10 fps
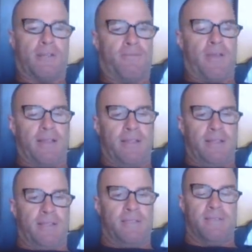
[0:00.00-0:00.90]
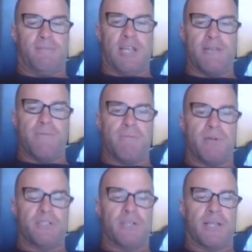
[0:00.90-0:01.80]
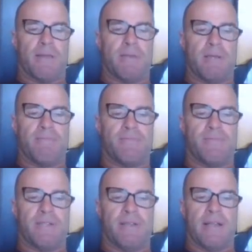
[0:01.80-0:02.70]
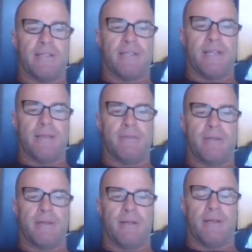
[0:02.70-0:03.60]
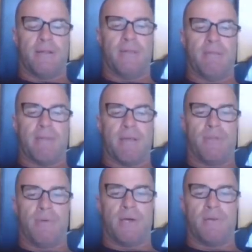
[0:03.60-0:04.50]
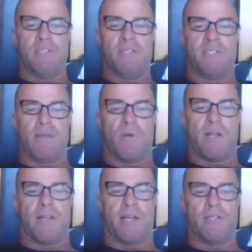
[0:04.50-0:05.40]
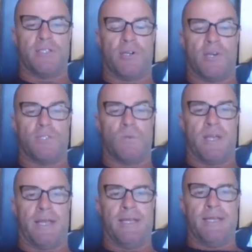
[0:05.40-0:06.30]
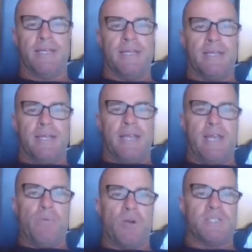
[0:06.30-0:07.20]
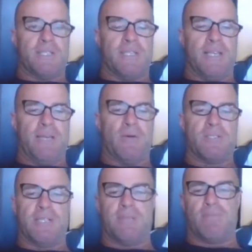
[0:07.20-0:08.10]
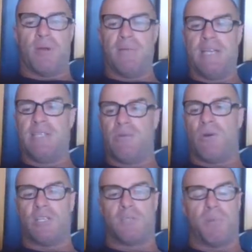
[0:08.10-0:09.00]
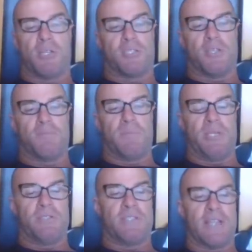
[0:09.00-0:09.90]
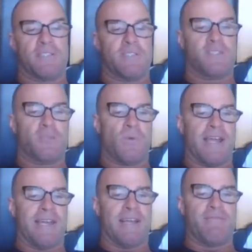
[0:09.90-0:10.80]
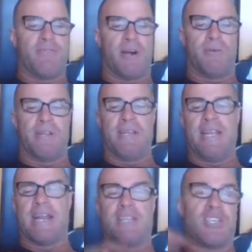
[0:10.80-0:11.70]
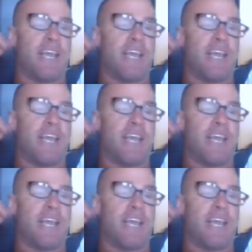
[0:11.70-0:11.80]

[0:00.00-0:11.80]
the fact that there's some genuine pressure coming from underneath, and I think Matthew Owies just had one of those nights where he wasn't probably in the right spots, just because that's just the way it unfolded, and he had a